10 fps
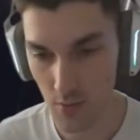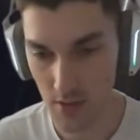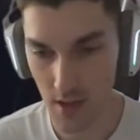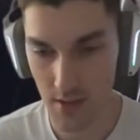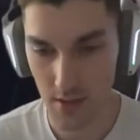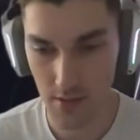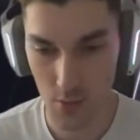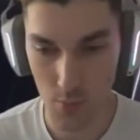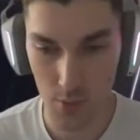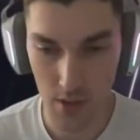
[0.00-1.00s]
as
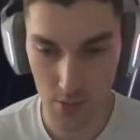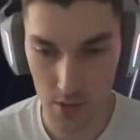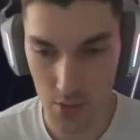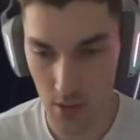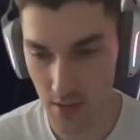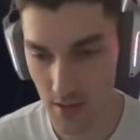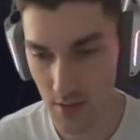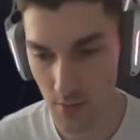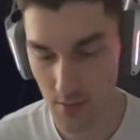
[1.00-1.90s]
open interest screener signals,